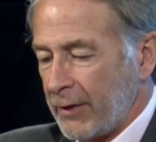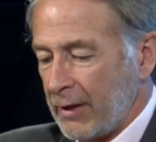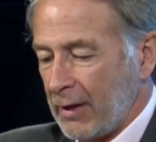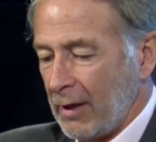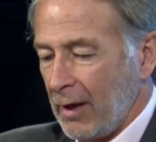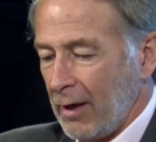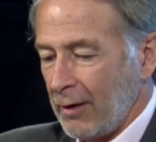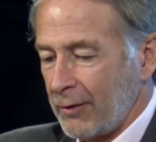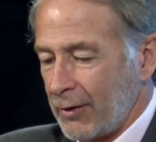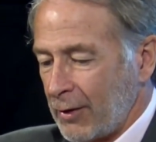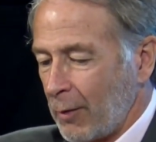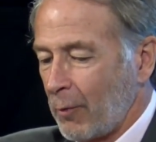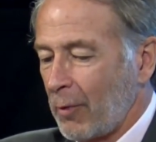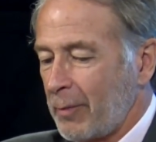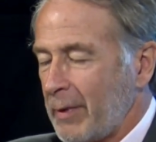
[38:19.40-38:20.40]
the uh,
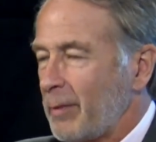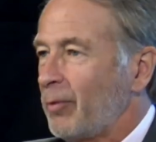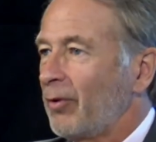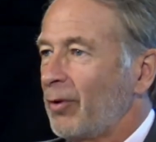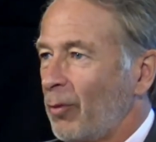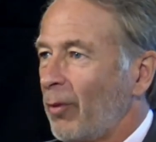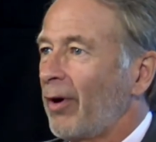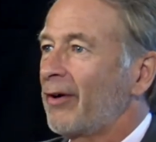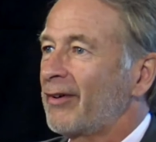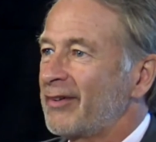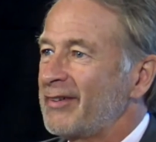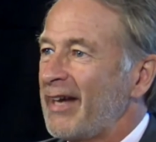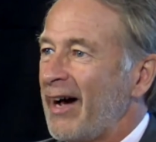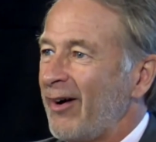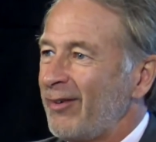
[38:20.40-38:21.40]
the number of people that
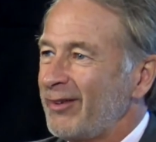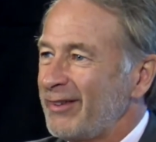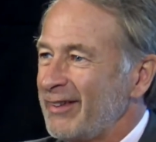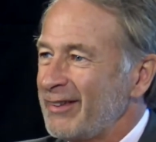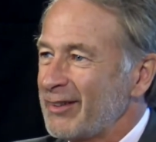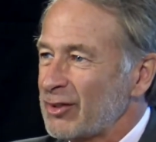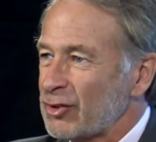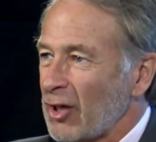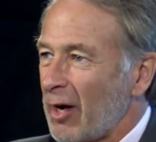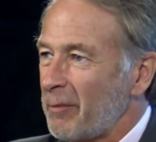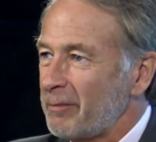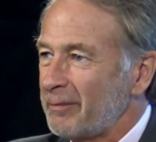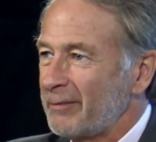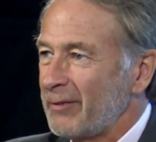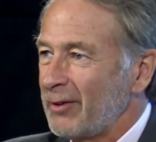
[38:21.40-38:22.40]
work now in the shop.